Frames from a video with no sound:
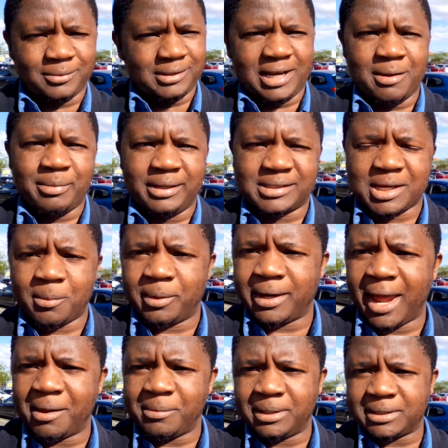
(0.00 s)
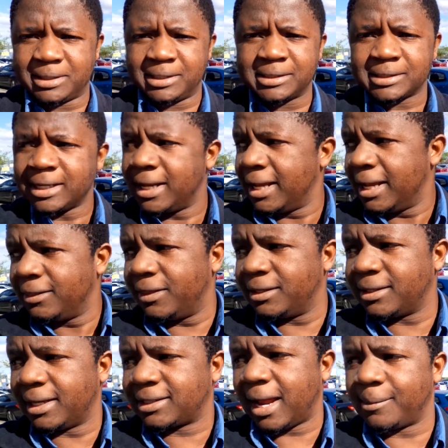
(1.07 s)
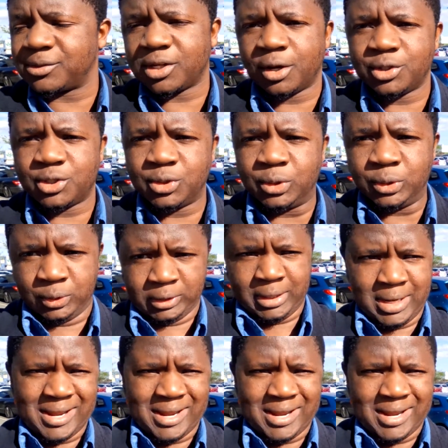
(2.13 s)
labeling someone high maintenance, then that comes down to